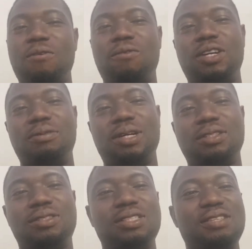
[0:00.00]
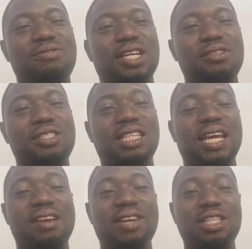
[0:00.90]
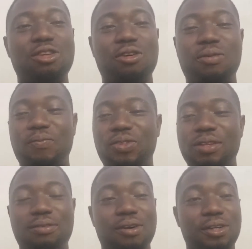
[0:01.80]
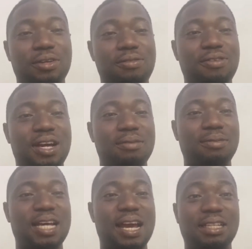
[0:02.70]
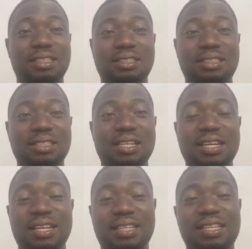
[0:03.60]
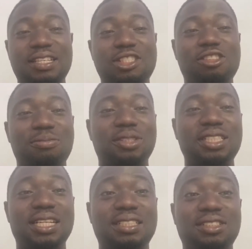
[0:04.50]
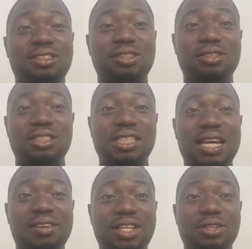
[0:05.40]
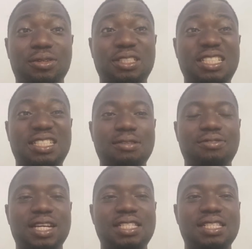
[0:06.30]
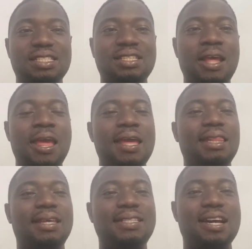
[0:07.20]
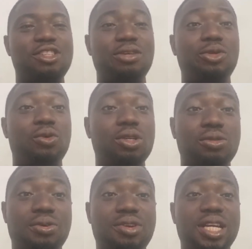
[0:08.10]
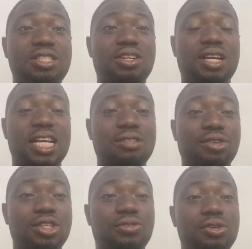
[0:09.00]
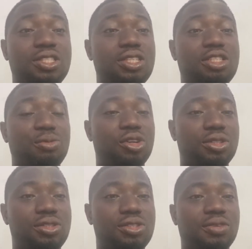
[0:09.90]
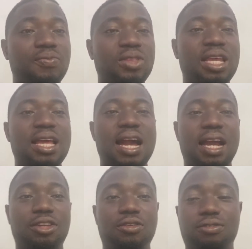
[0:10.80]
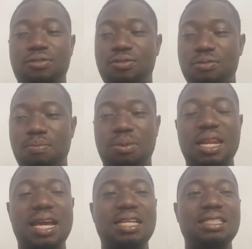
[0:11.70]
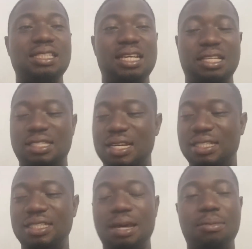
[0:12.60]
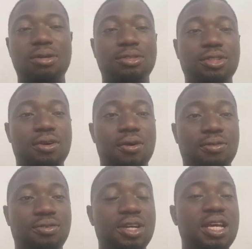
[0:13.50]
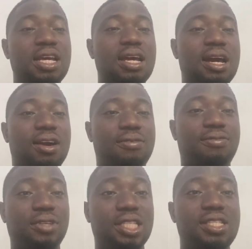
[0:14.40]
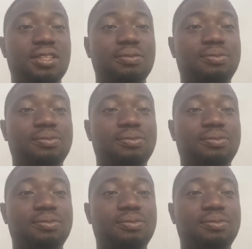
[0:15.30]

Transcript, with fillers: What about if you are using aerator on your farm and against somebody that is not using aerator? The difference is, let's assume you want to raise your catfish for 6 months and you've planned a certain amount of feed